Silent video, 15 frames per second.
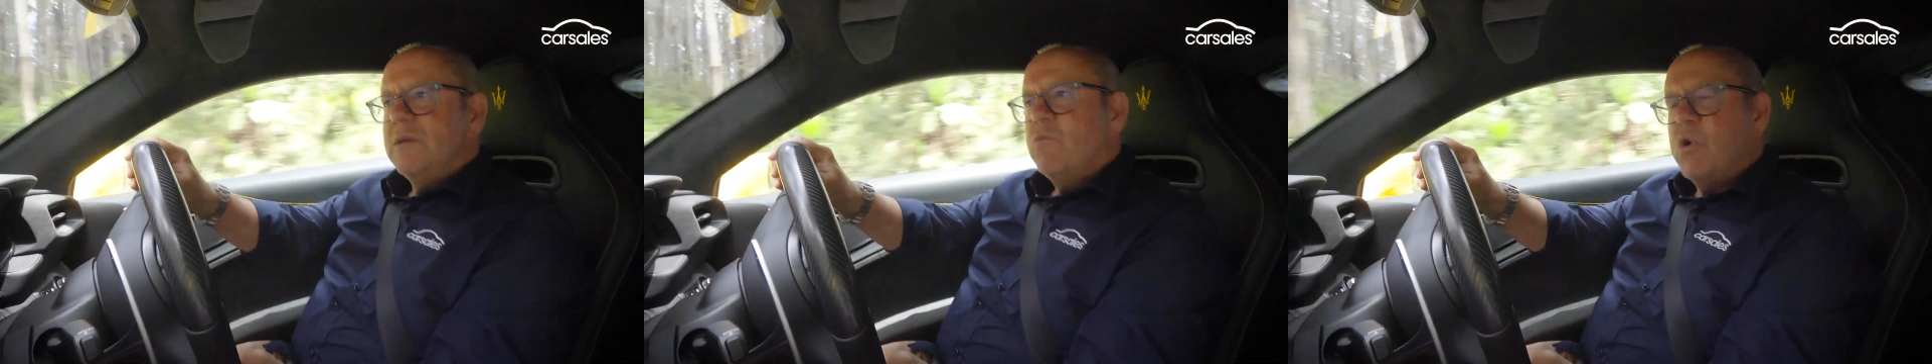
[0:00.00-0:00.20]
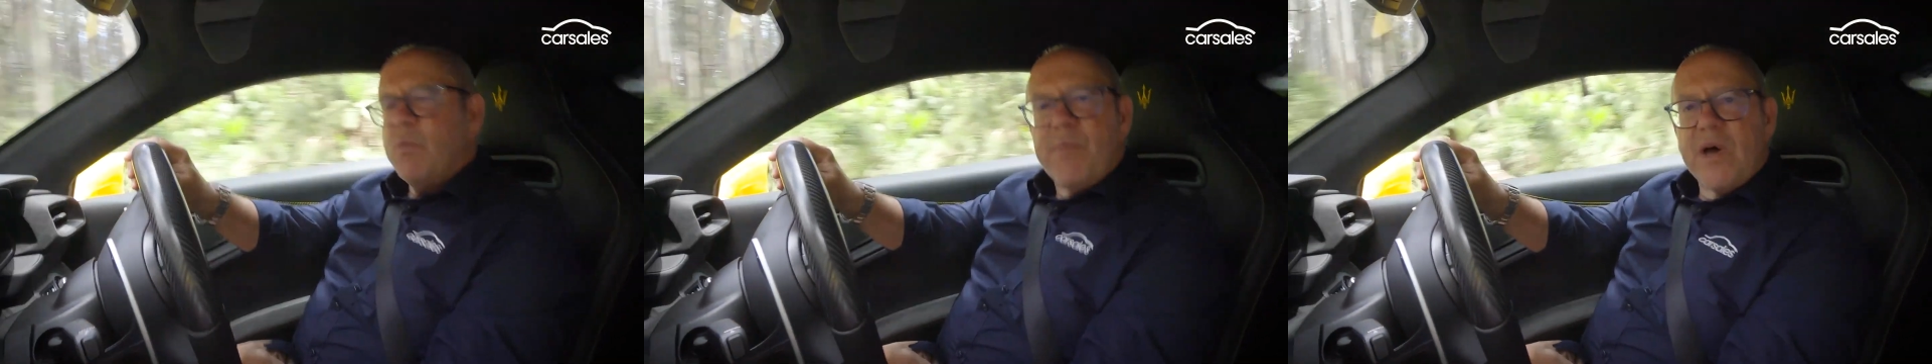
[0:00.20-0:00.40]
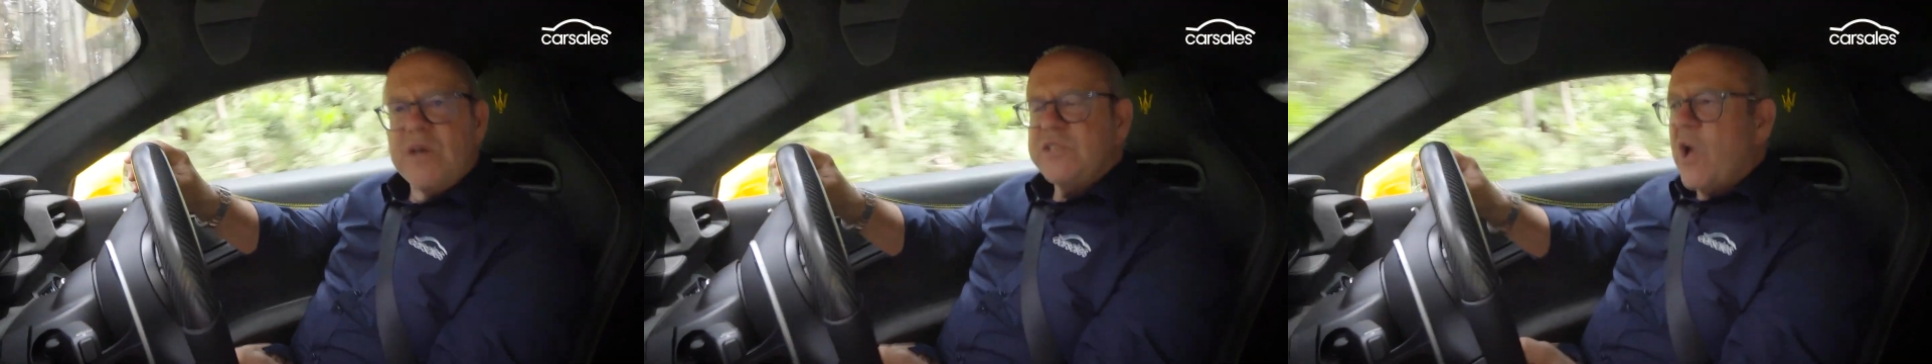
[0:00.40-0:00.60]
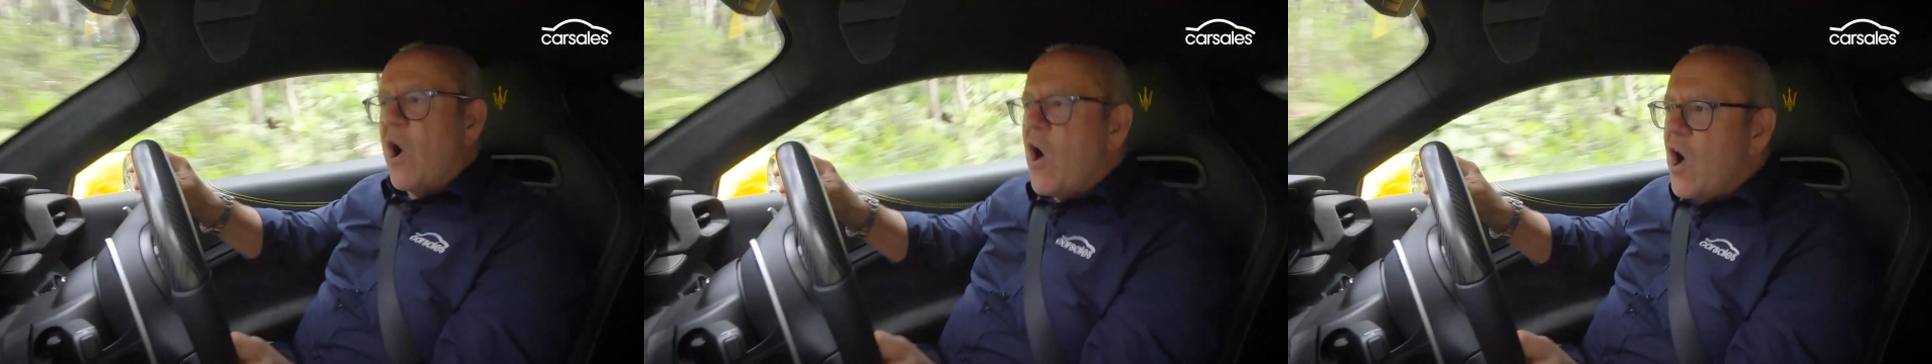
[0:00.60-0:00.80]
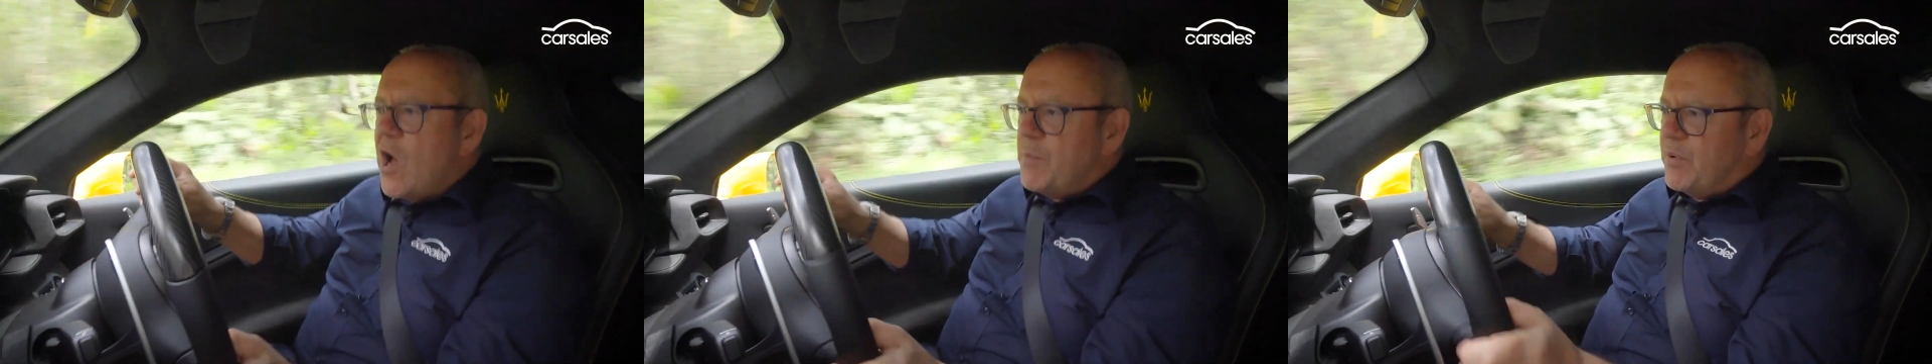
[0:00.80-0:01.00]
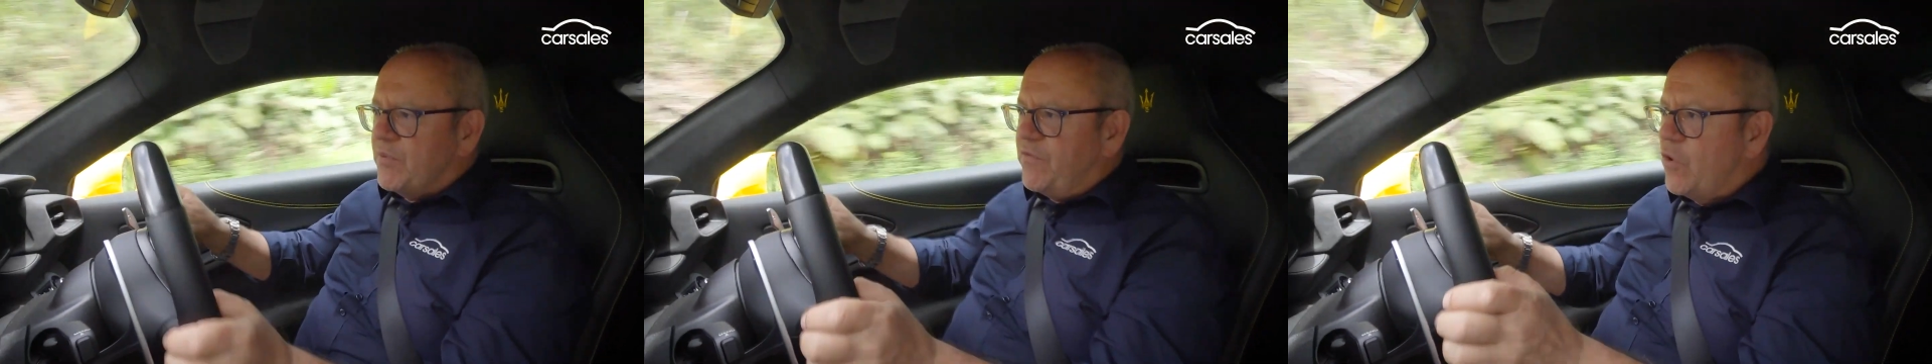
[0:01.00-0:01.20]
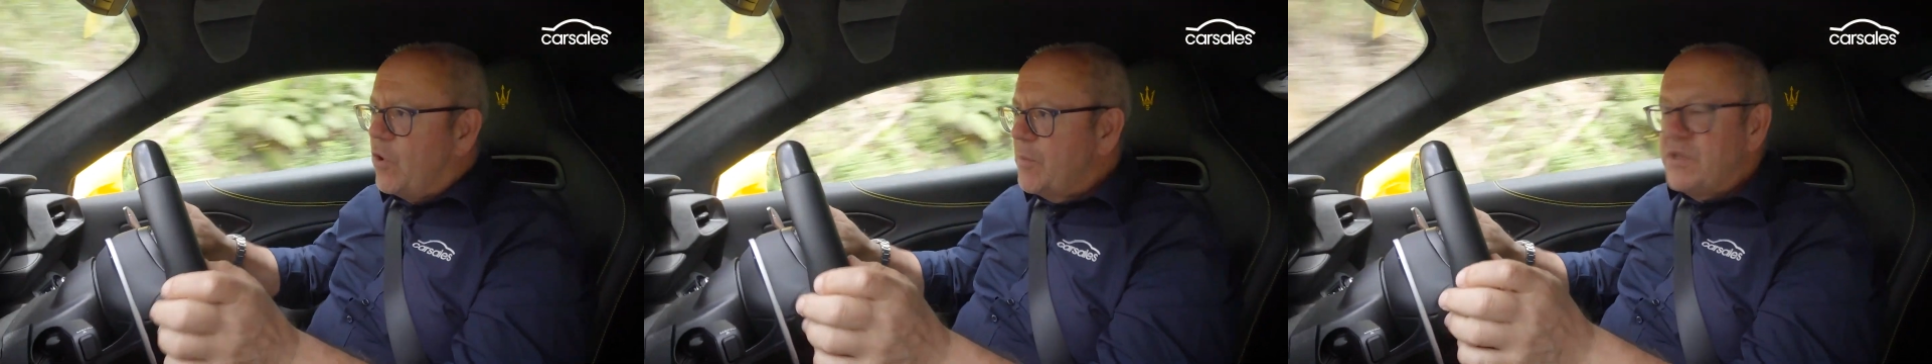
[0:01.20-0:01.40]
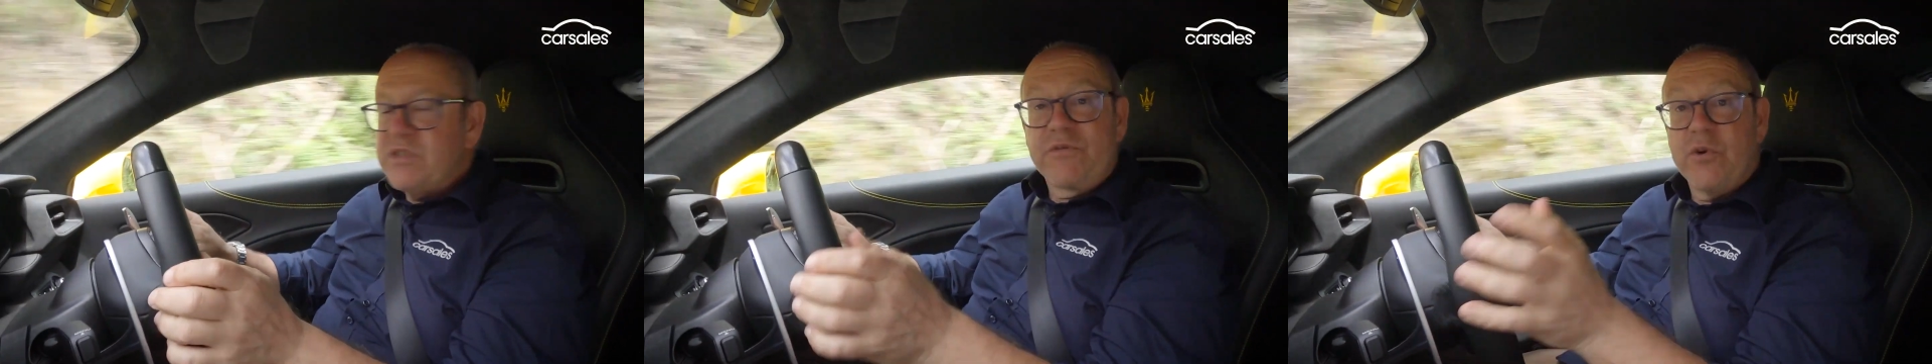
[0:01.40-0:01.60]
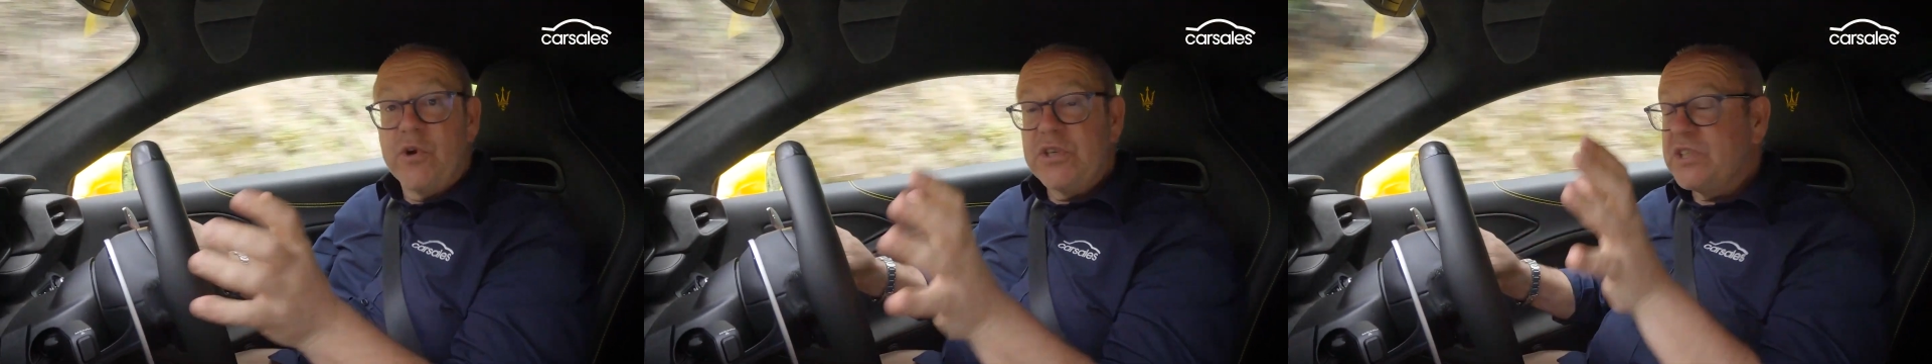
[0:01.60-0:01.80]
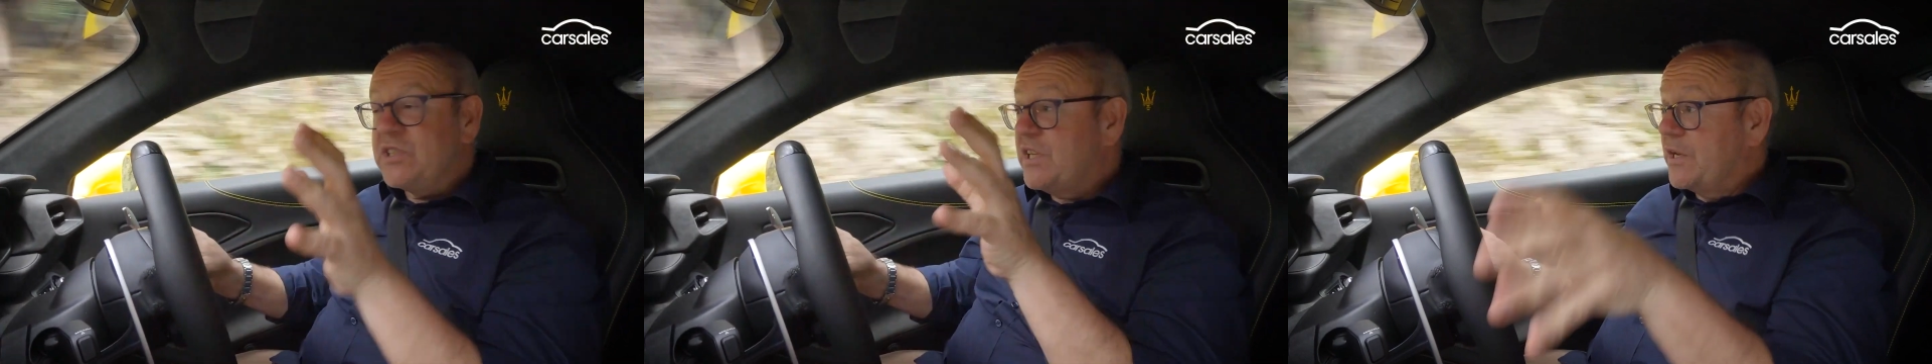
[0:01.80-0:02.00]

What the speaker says: will boast higher performance versions,